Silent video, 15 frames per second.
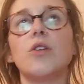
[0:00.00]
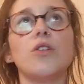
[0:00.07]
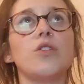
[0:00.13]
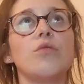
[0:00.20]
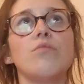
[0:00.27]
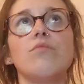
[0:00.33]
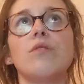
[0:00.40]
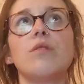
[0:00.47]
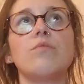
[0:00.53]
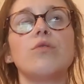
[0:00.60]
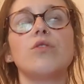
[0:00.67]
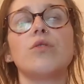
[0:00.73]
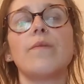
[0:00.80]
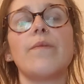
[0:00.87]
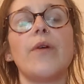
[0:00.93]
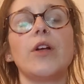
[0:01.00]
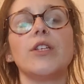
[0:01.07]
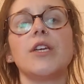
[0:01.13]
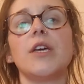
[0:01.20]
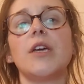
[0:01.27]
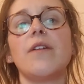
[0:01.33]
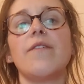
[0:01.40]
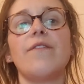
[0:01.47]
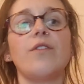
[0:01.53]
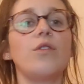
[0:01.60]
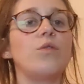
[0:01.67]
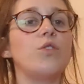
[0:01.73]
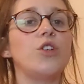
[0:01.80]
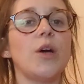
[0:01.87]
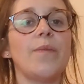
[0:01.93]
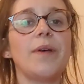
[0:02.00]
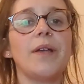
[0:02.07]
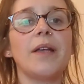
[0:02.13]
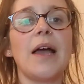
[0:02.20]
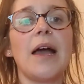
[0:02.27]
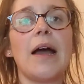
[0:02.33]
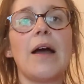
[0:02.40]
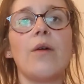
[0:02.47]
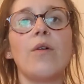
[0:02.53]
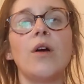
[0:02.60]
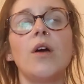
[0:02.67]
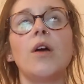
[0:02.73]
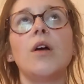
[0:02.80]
something with somebody, food shopping, how